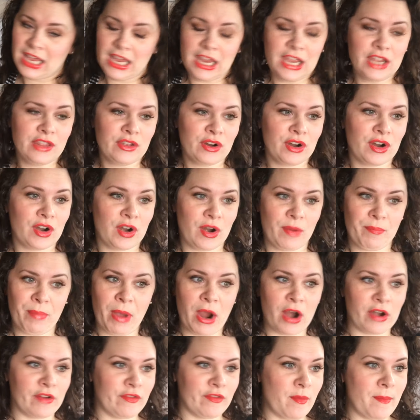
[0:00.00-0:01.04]
either
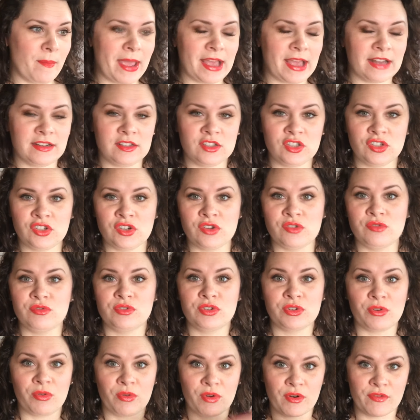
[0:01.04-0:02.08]
part of a man's
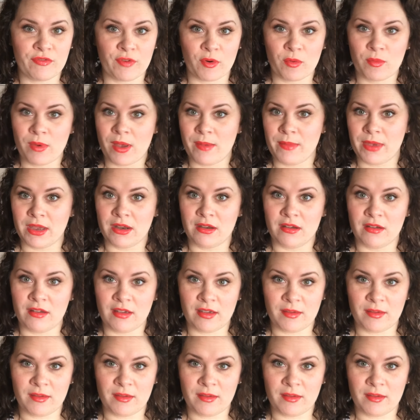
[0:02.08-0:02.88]
suit or for women,